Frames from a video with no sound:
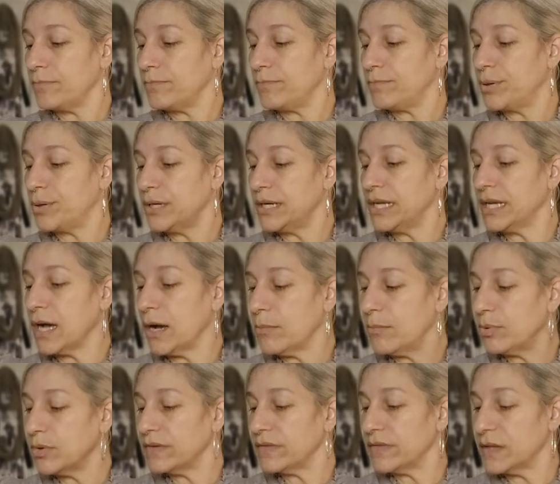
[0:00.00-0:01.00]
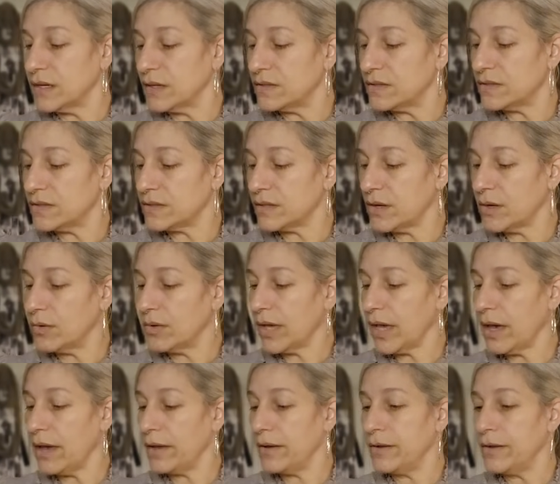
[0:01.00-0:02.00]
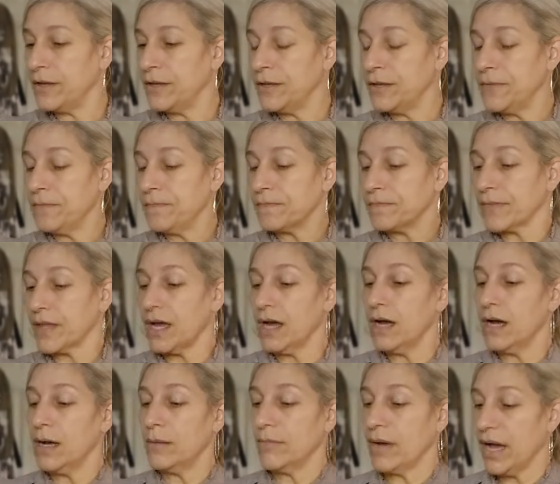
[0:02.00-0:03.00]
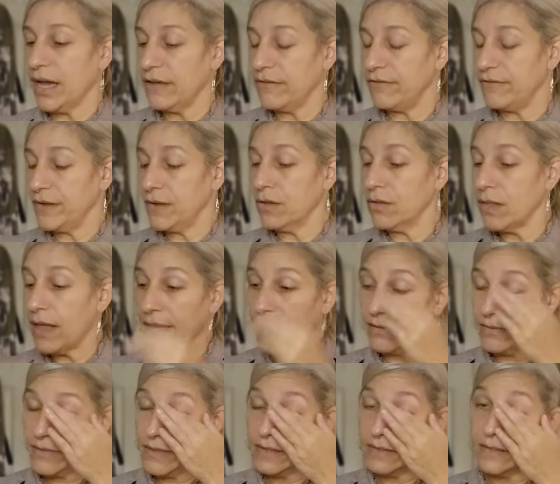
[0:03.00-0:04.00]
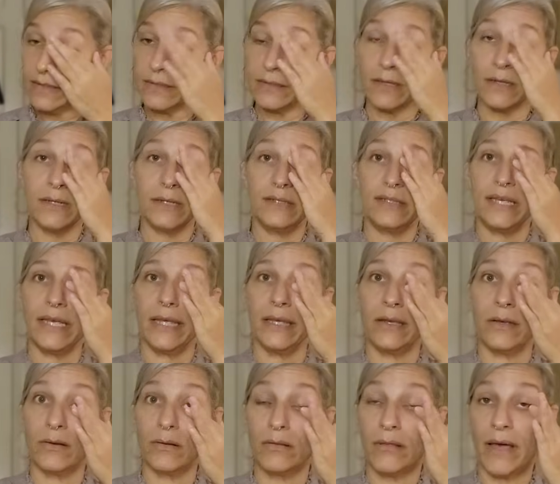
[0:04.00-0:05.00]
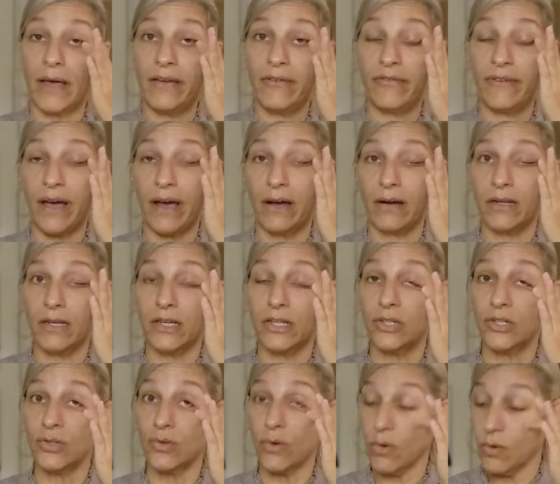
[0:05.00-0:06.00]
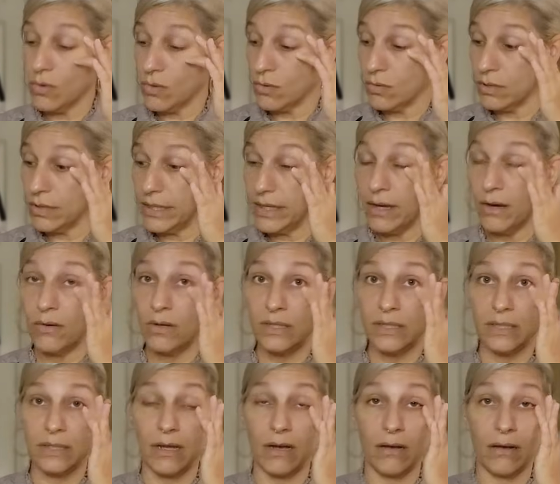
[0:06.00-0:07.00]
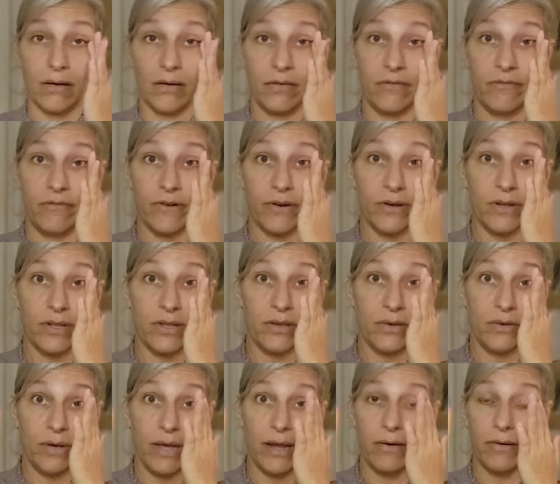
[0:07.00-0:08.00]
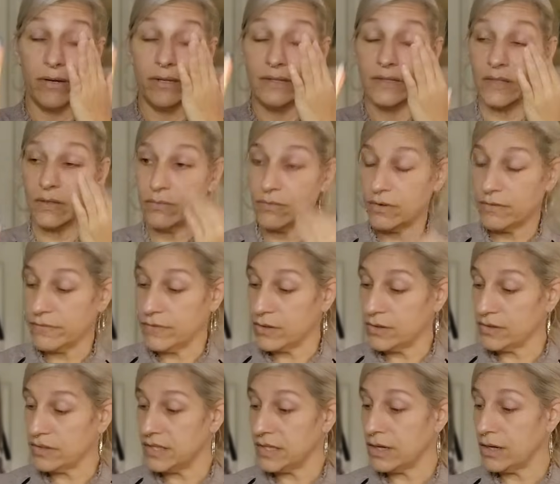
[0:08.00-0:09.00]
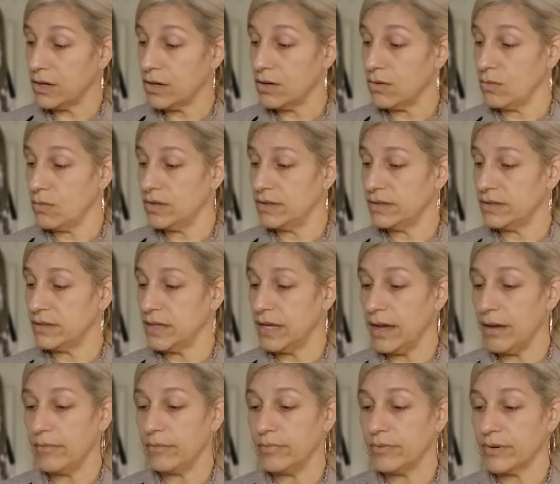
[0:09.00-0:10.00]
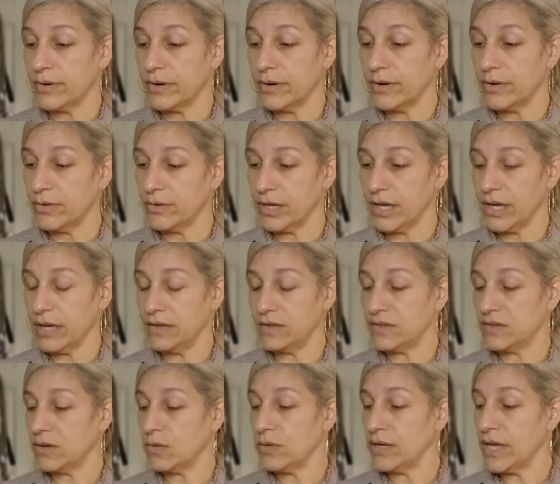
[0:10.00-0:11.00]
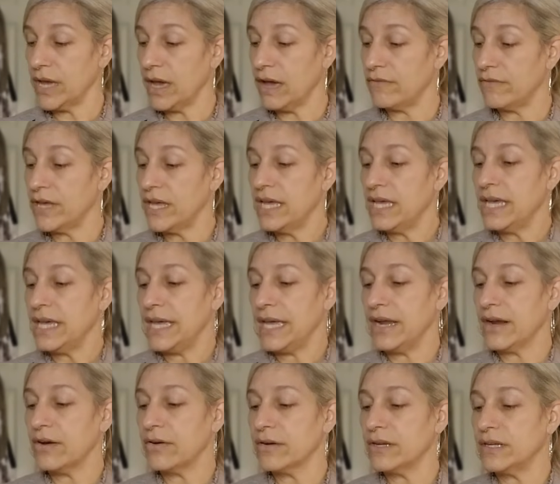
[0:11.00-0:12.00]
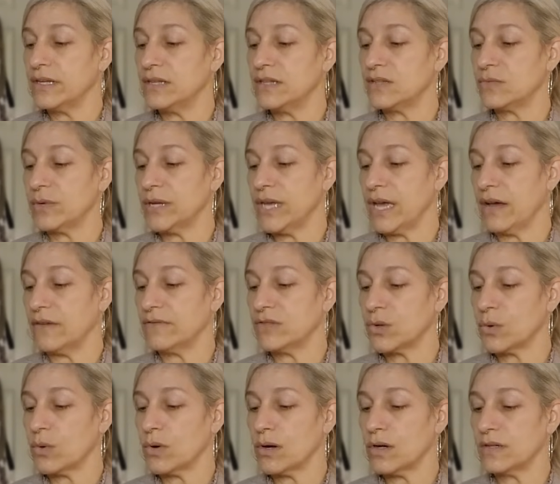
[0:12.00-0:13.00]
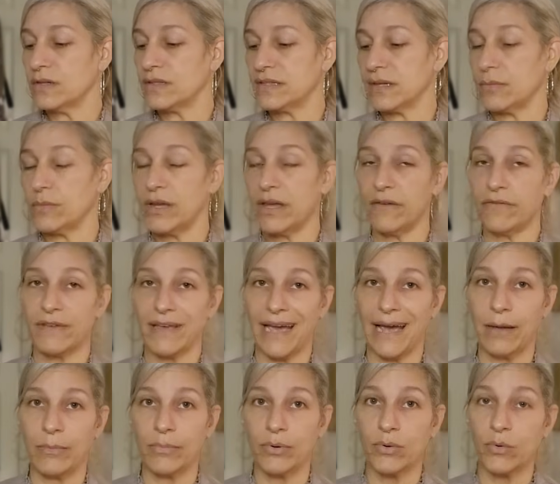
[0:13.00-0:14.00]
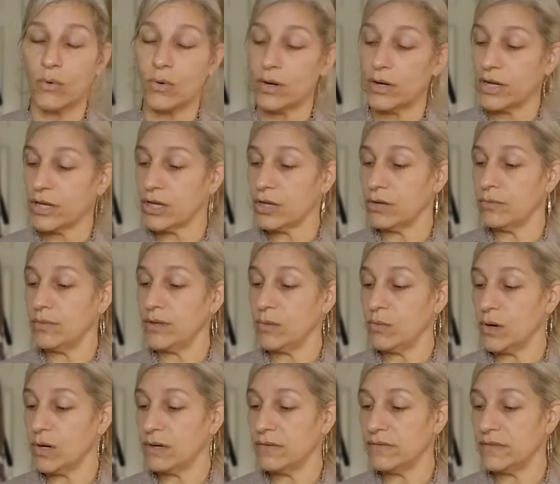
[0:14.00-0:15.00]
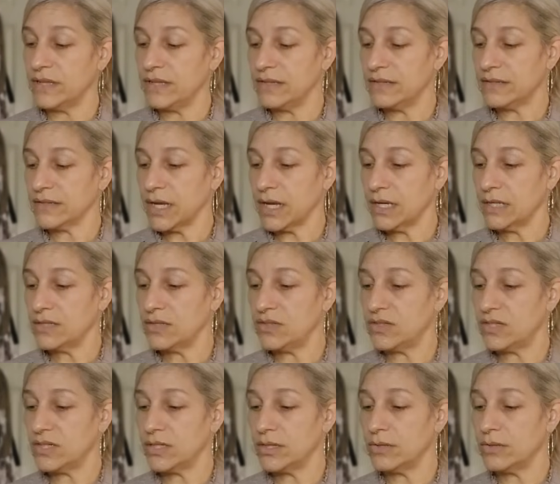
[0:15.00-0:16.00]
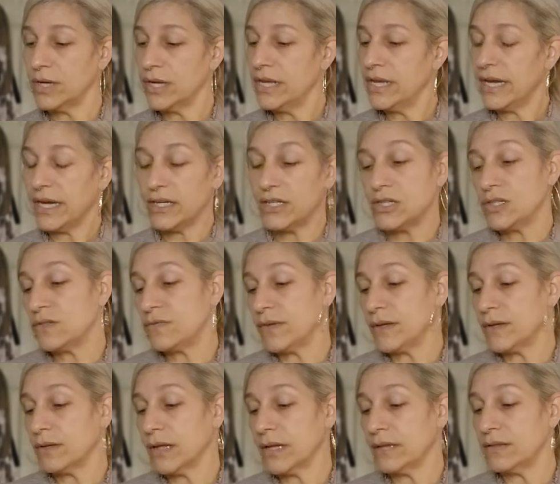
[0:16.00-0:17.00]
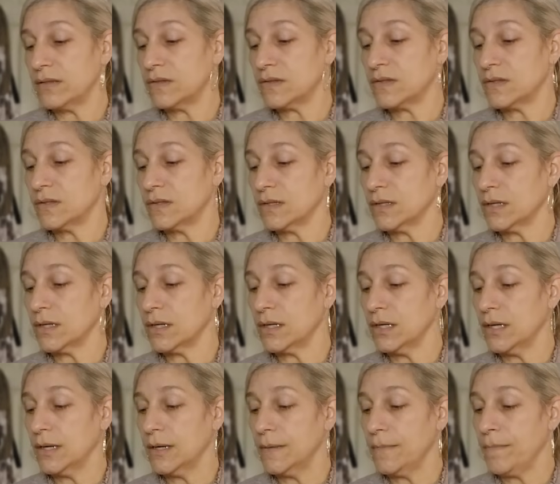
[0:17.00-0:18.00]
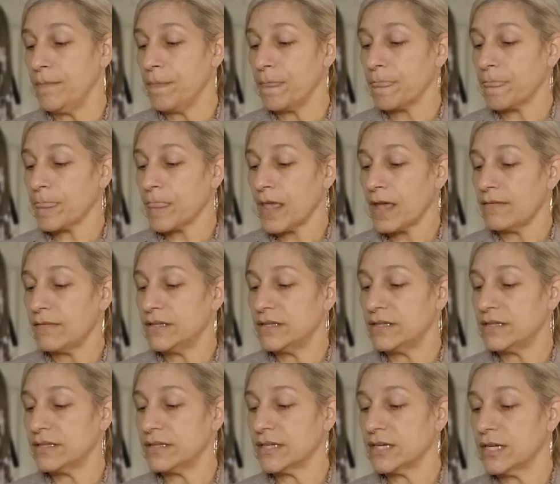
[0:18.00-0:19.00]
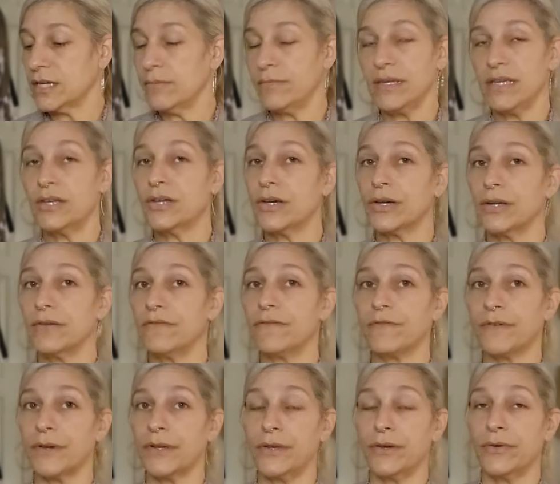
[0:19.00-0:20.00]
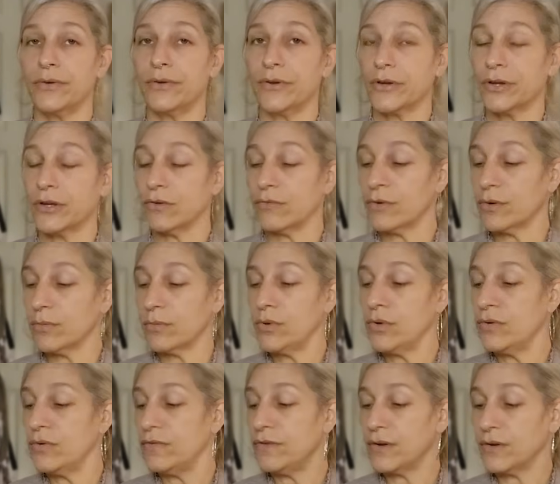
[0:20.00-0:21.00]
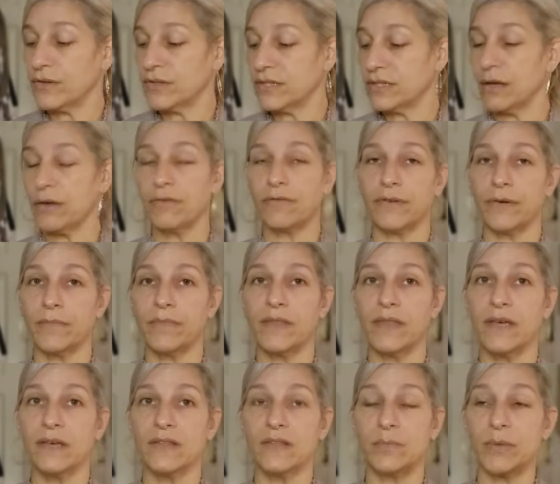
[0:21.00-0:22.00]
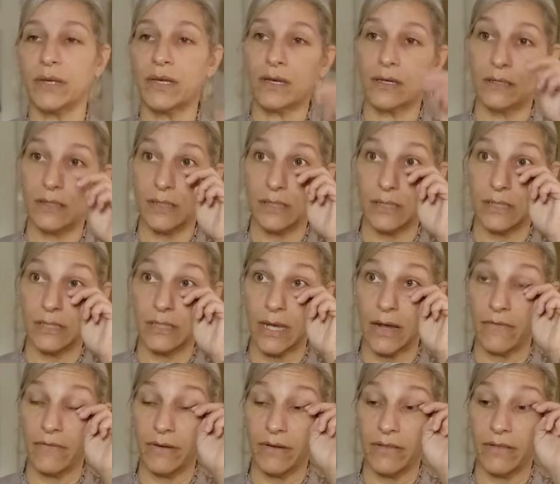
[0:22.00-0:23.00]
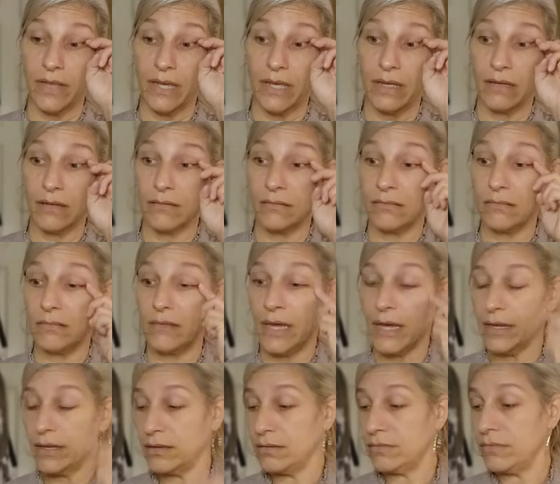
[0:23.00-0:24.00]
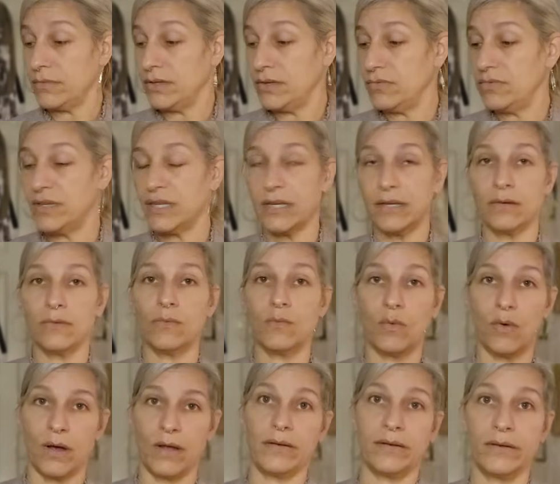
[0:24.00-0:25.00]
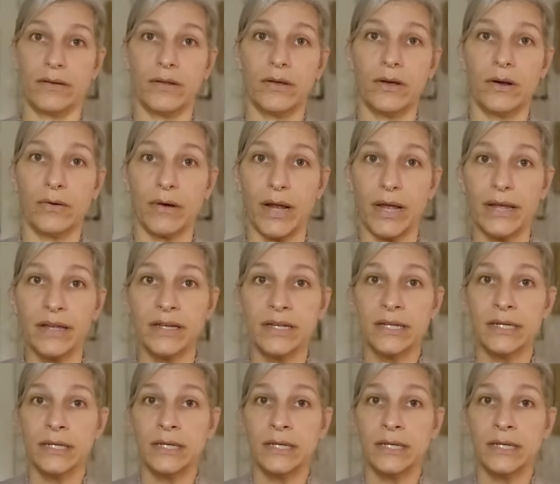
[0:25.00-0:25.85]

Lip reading: putting up with this. Okay. I feel like this is going to take your life out of control, Leo. It's not good for you. Aries in reverse here with the Emperor. Okay. So we have Aries, we have Taurus, and we have Capricorn. It could be one of these signs too. I just feel like this isn't going to be good for you. You're going to remove yourself from this because it's everything that you didn't want. All right.